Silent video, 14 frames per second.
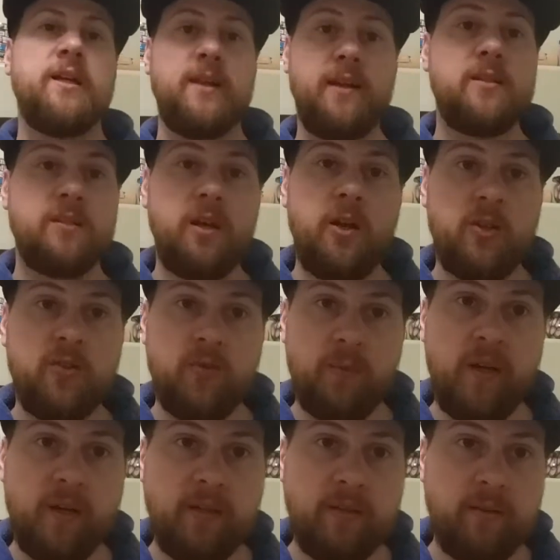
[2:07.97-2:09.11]
It sucks for
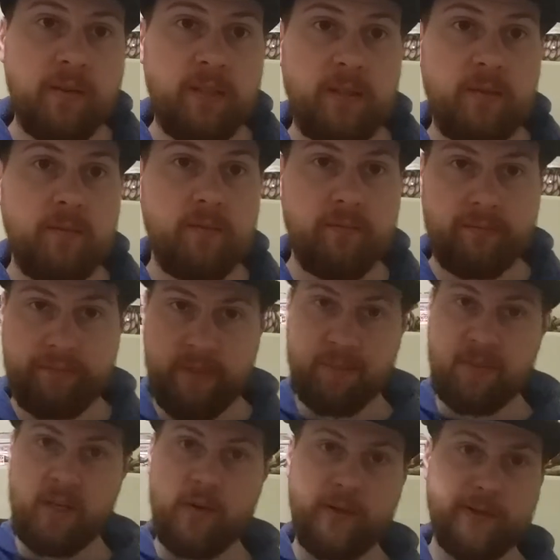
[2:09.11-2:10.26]
my dip
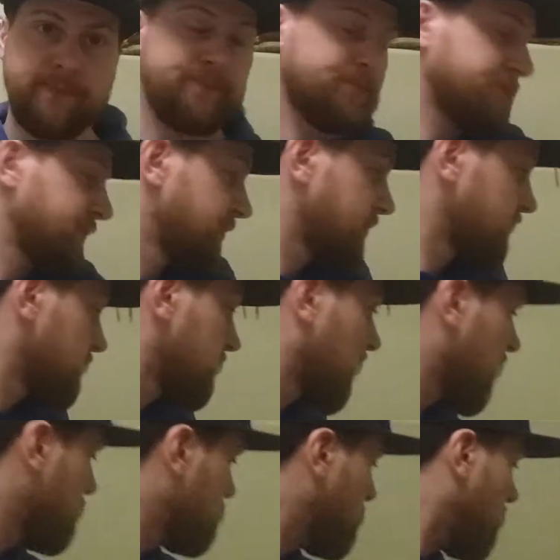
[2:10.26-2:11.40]
tower,
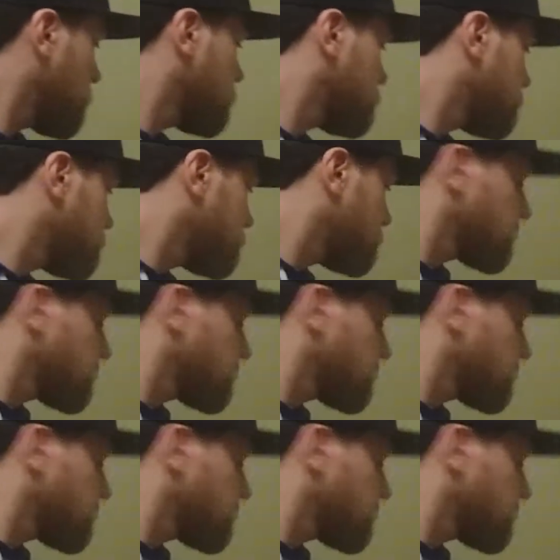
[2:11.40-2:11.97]
but